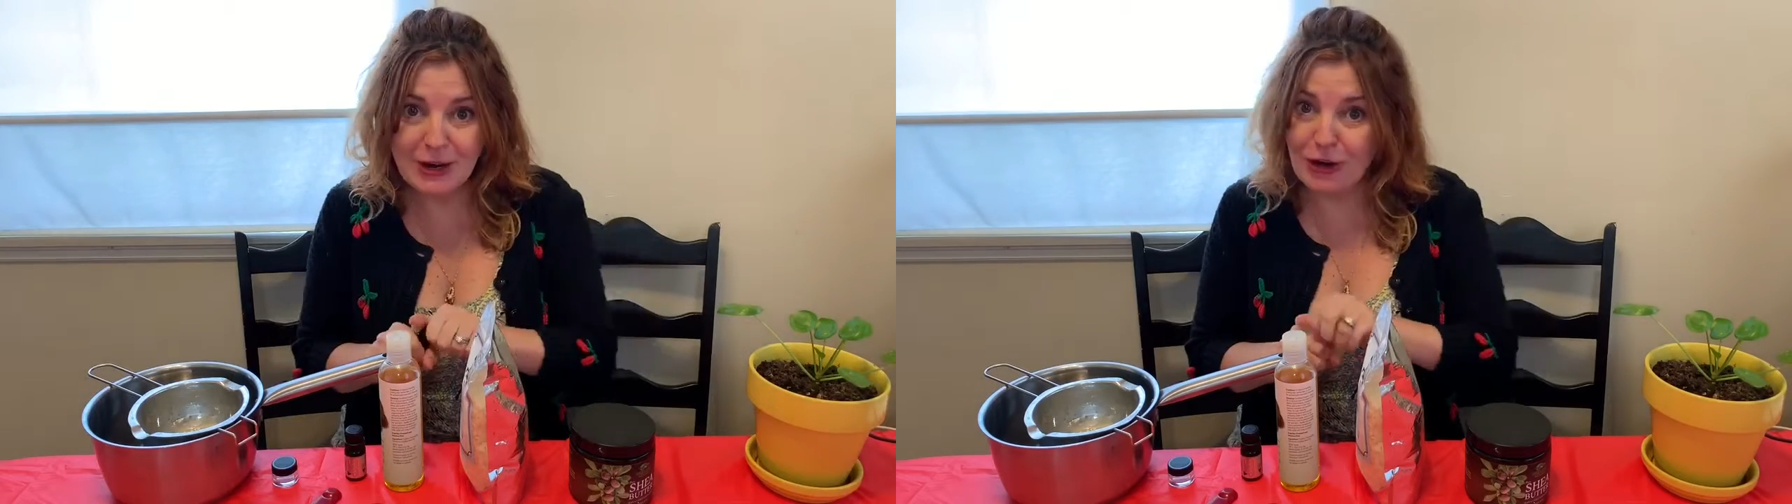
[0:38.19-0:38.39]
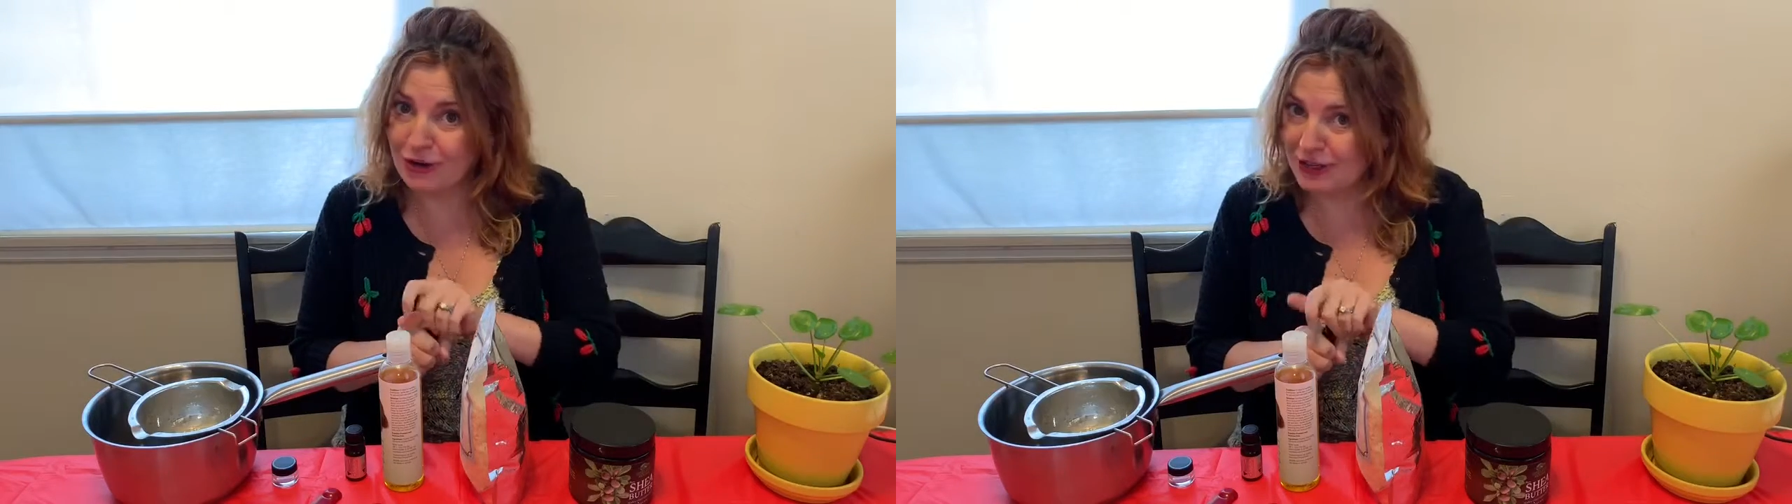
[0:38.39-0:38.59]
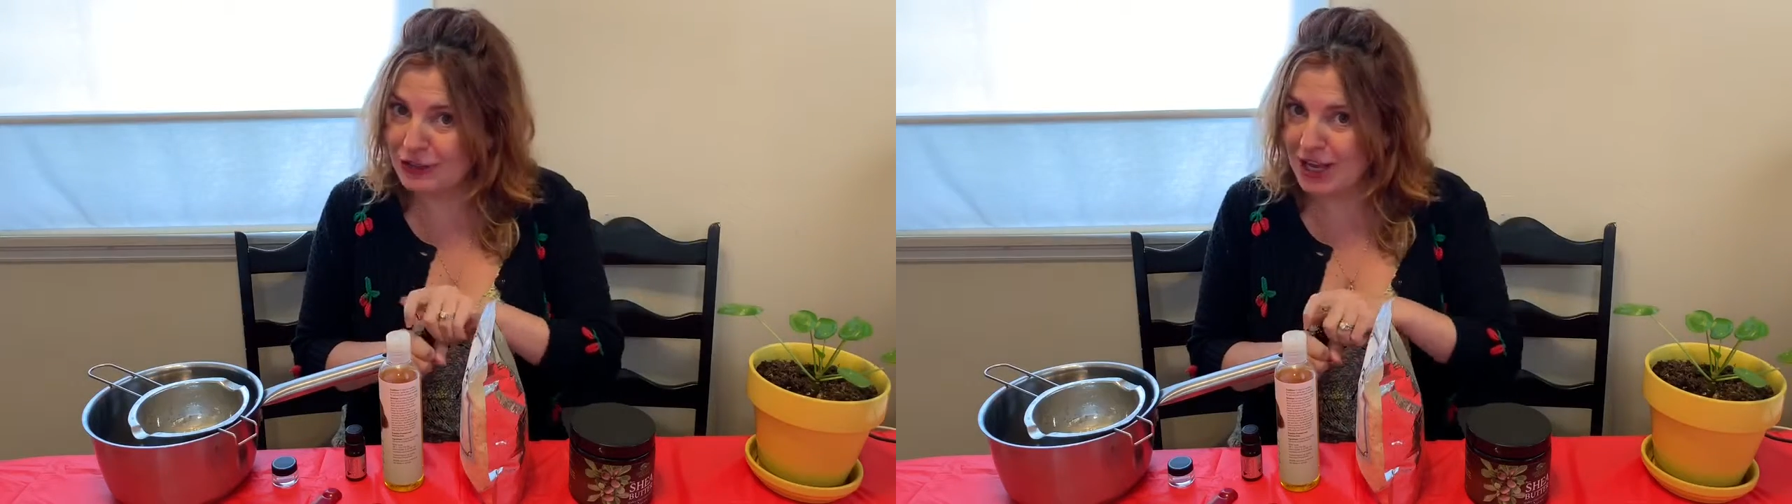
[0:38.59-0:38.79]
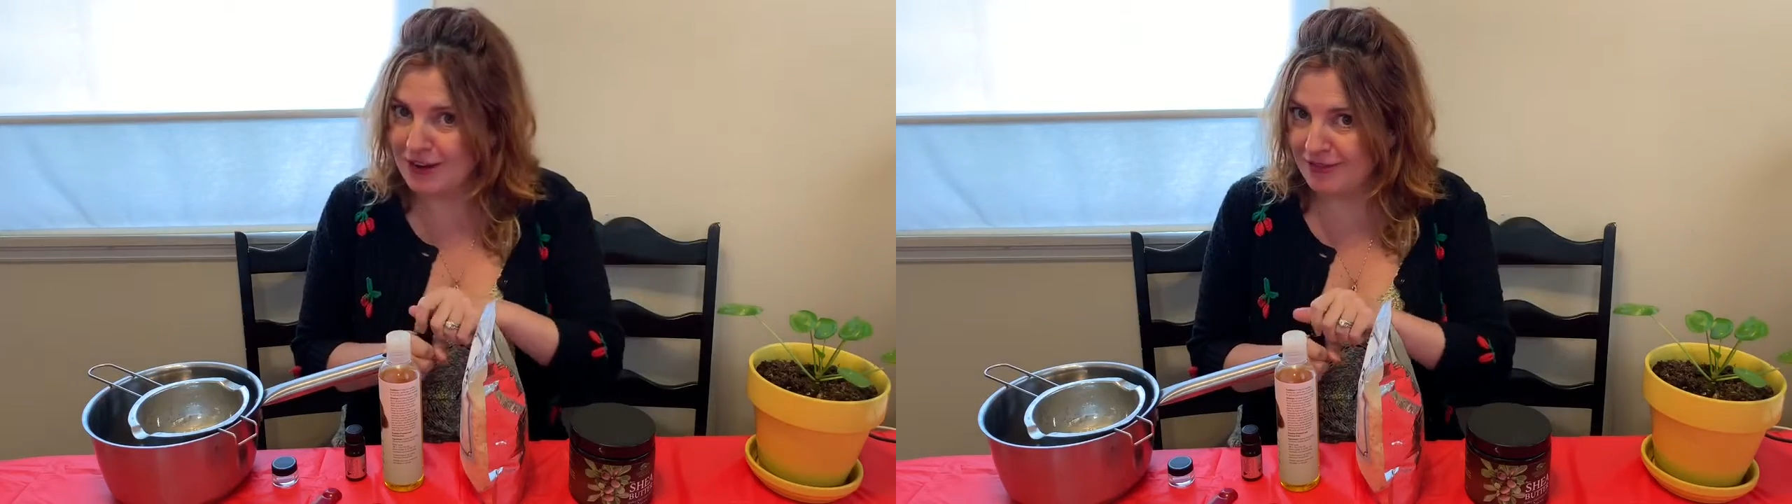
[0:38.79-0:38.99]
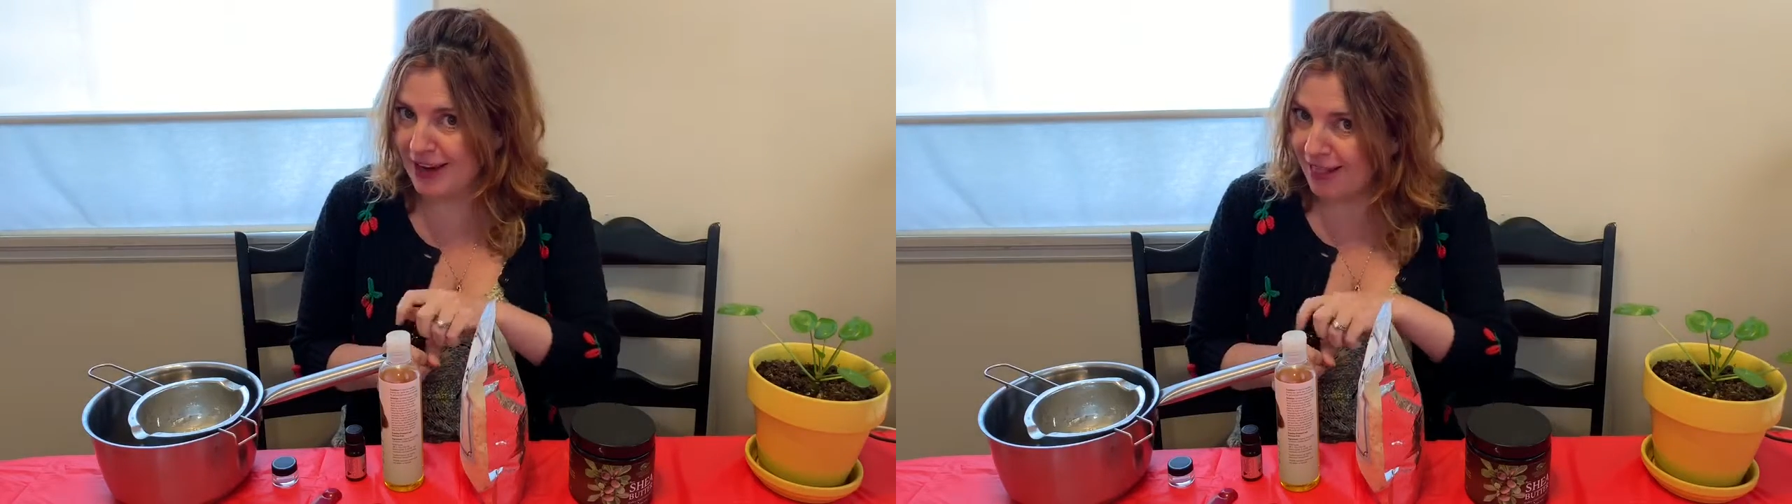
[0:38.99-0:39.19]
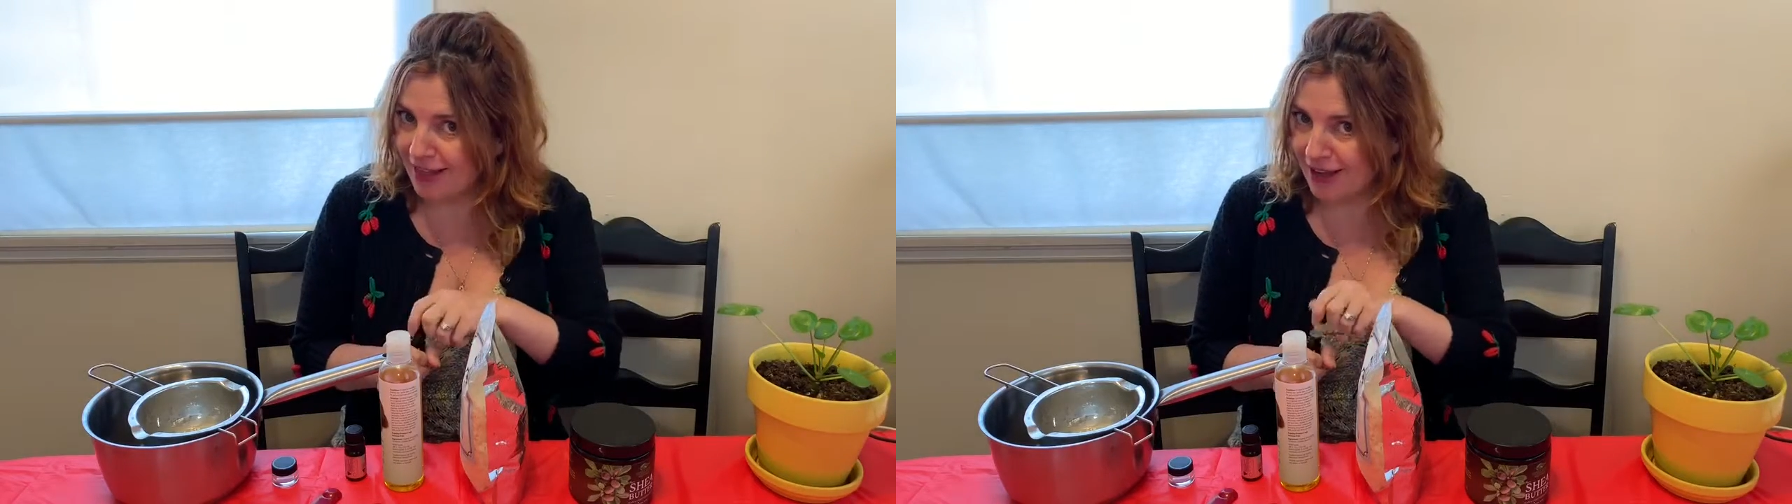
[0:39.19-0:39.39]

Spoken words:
orange and vanilla.